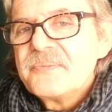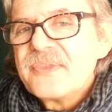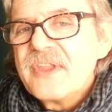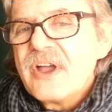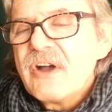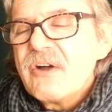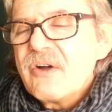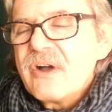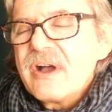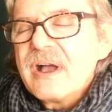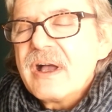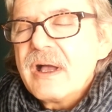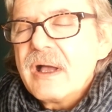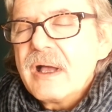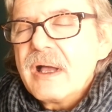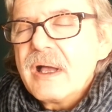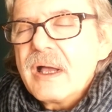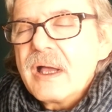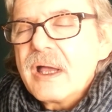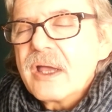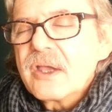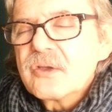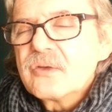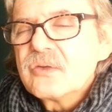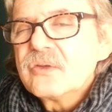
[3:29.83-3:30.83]
Now,
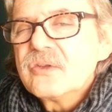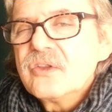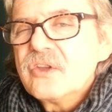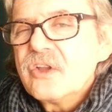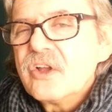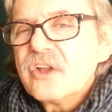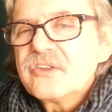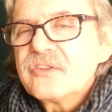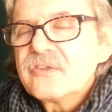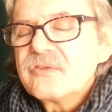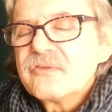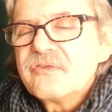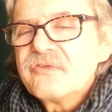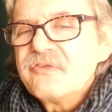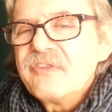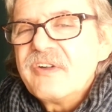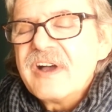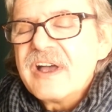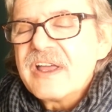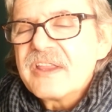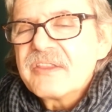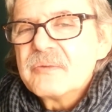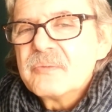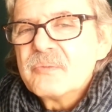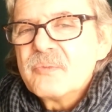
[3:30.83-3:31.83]
I could not
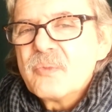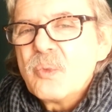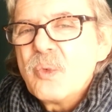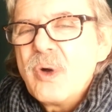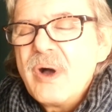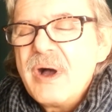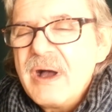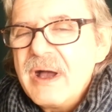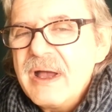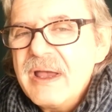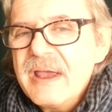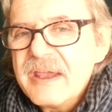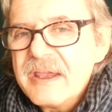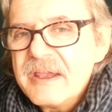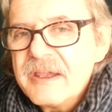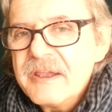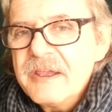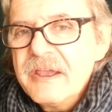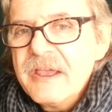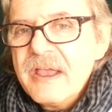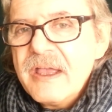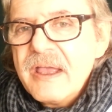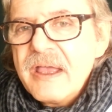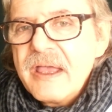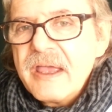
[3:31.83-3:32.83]
fathom why,
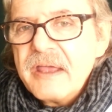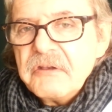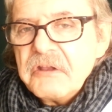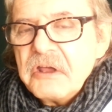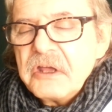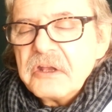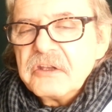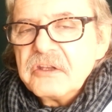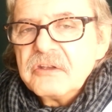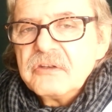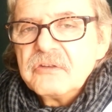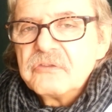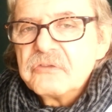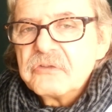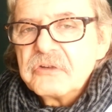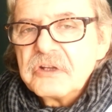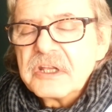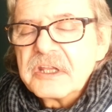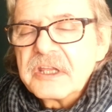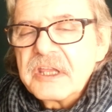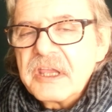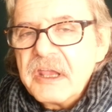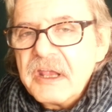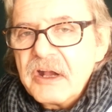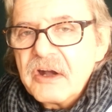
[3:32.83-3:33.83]
and I didn't
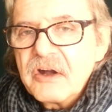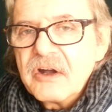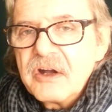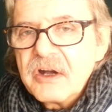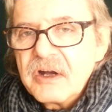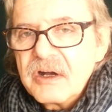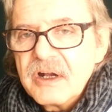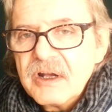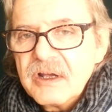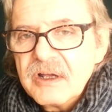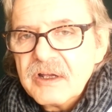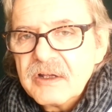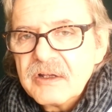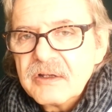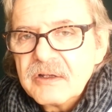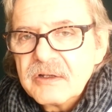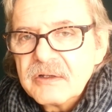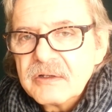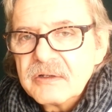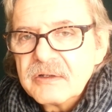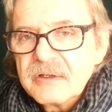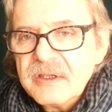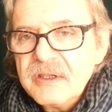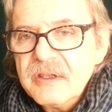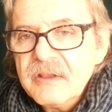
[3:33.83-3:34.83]
really care
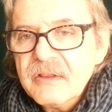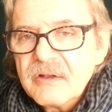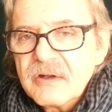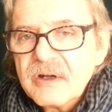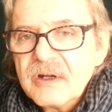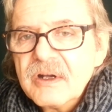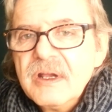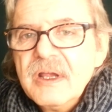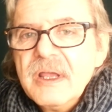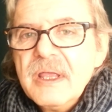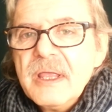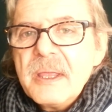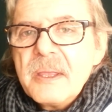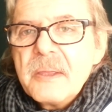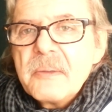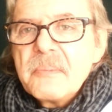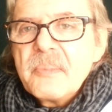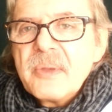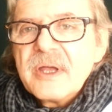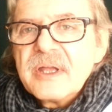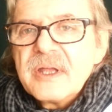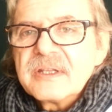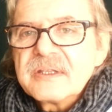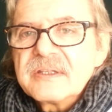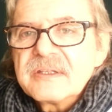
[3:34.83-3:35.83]
either,
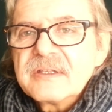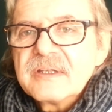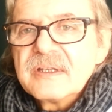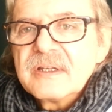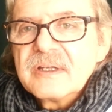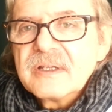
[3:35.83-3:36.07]
but